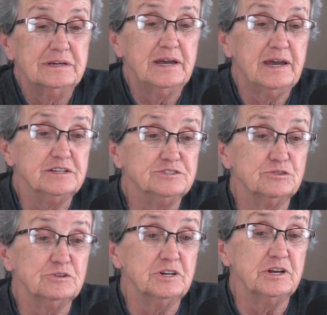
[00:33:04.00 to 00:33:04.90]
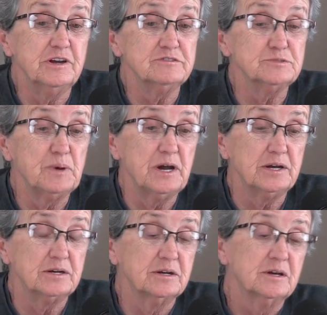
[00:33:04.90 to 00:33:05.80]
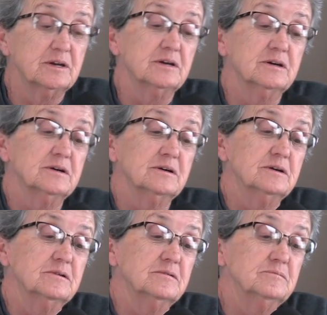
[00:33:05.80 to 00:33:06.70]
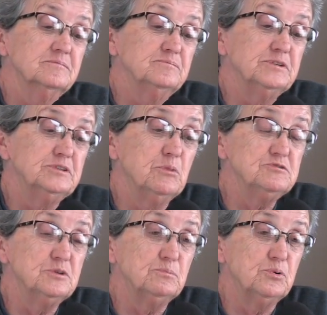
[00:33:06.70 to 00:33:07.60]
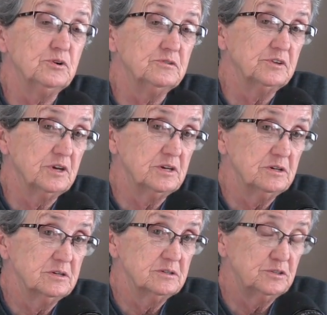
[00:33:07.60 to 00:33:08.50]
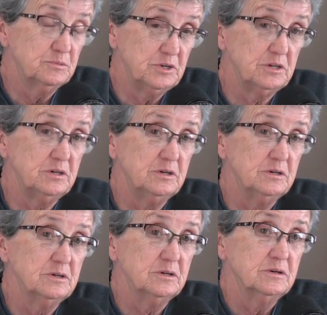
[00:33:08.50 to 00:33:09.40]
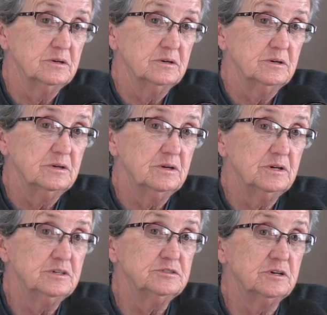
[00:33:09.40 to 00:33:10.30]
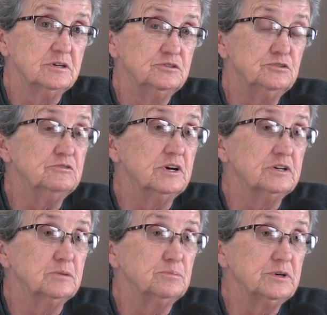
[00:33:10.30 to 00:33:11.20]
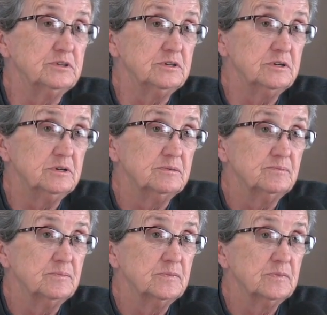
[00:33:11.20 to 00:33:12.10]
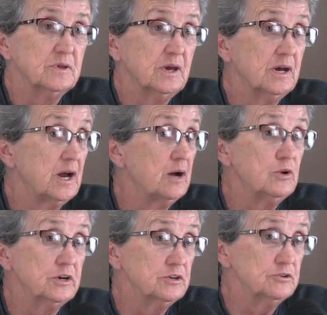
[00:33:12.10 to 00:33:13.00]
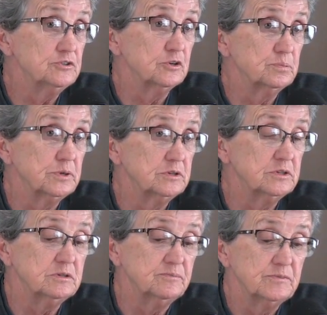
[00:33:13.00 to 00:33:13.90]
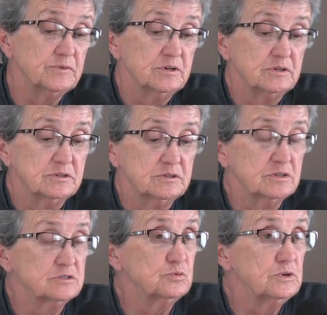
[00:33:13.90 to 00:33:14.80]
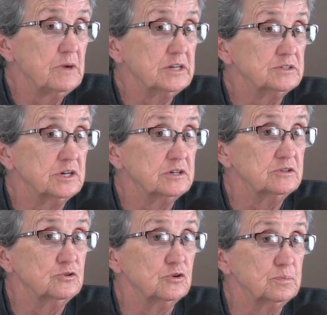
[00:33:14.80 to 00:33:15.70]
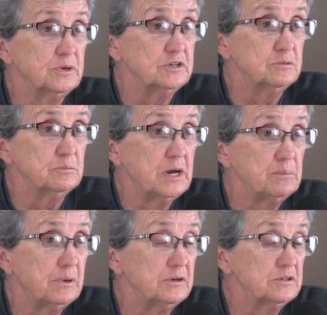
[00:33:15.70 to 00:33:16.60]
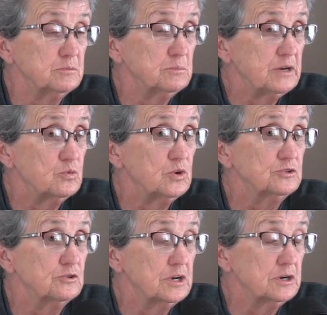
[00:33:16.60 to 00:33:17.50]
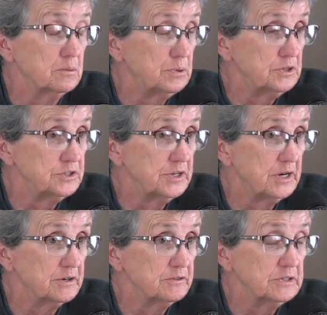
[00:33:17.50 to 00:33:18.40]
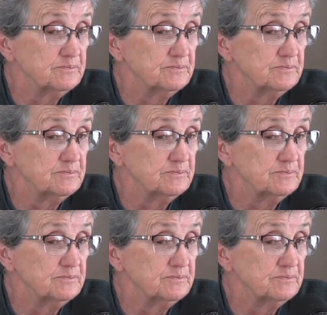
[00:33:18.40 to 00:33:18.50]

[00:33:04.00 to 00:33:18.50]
And it's okay to have a spine. But the most important thing to me is you've got an opinion, and I want to hear your opinion because we might take your opinion, my opinion, make one great opinion out of it.